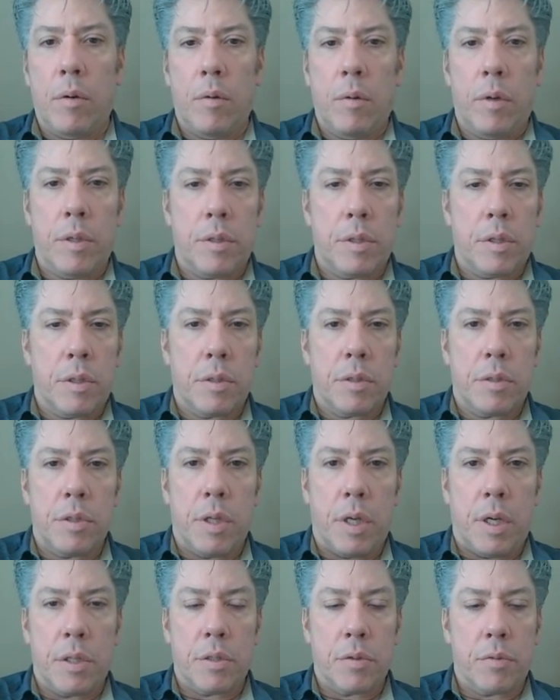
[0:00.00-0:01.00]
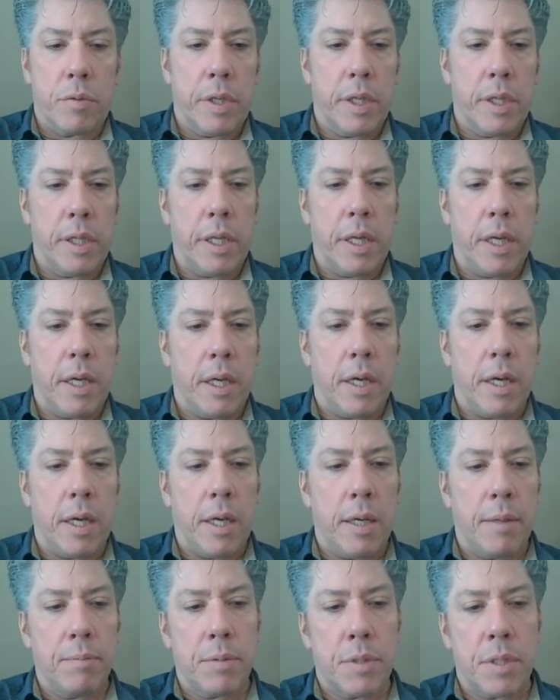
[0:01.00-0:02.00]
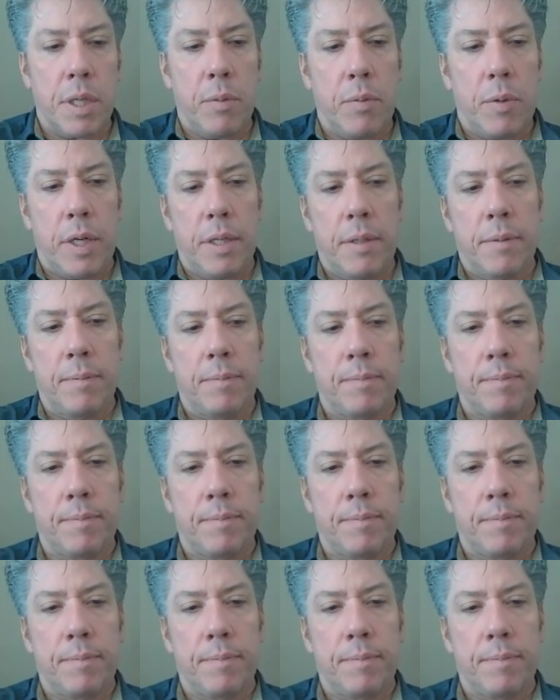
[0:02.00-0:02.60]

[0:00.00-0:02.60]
which is just really uh, C1